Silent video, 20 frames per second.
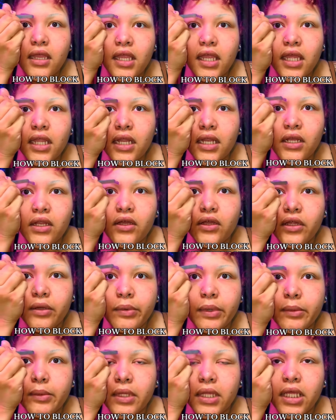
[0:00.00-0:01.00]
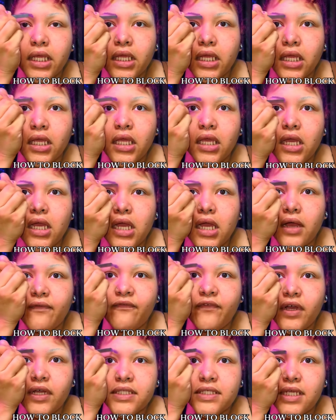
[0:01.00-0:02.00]
And I know you're probably like,
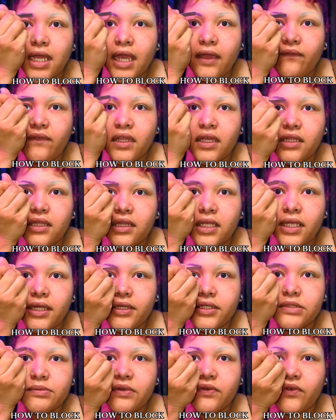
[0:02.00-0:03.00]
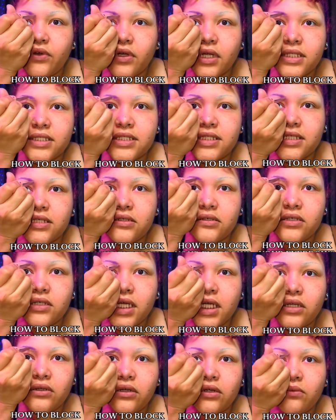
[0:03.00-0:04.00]
Fonzie, I've done layers before. It's still,
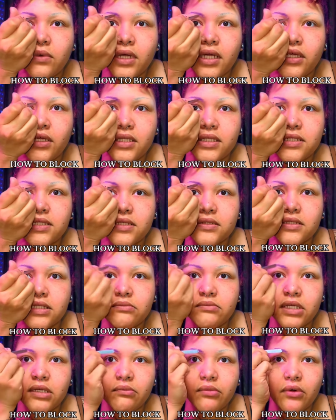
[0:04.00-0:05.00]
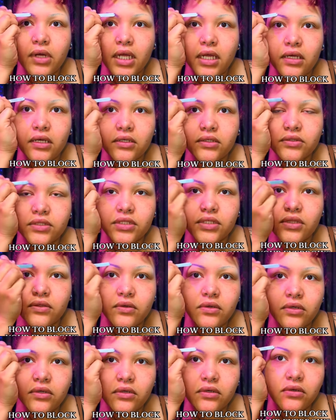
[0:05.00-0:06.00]
I don't know why you can still see my brows
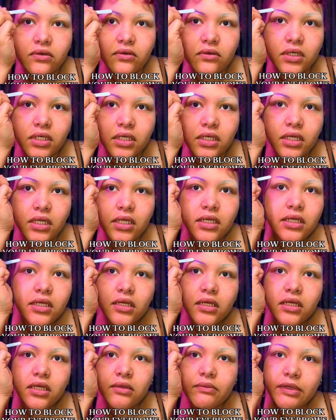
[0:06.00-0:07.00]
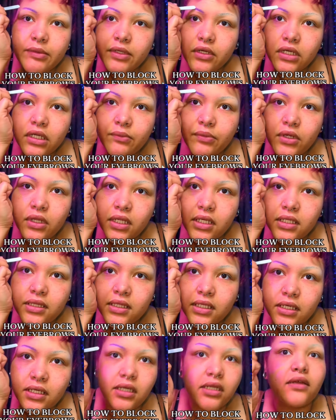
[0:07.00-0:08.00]
through. Maybe you're not putting it
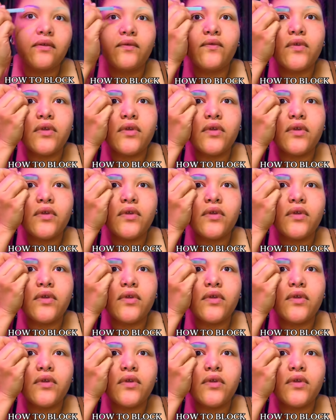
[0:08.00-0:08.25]
thick enough.